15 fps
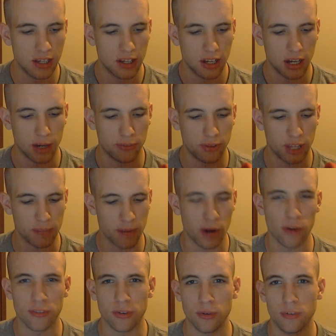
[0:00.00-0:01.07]
If you like my
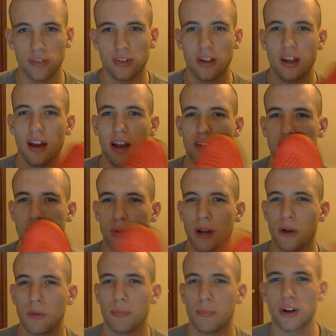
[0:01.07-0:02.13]
reviews, I just put
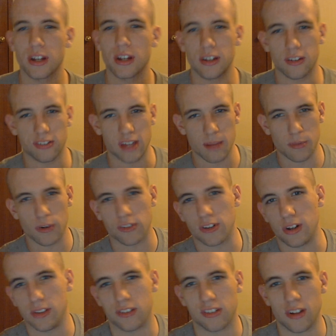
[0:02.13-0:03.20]
out a book in December. It's
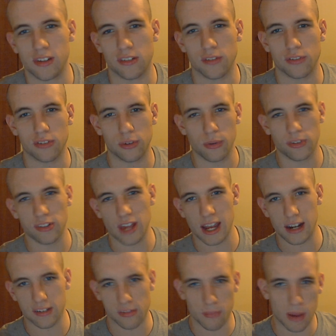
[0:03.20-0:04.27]
called Sons of
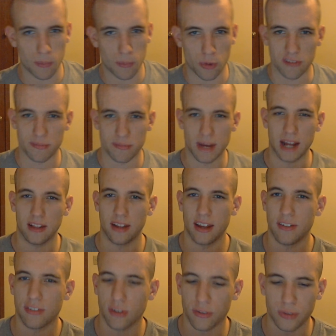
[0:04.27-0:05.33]
Suicide. It's a memoir of my
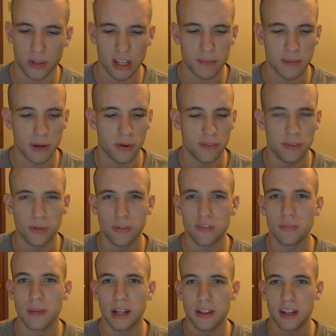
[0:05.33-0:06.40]
life. So if you like my reviews,
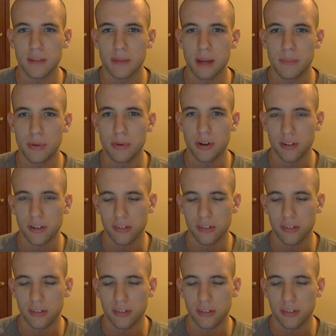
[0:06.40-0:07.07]
you might like my book.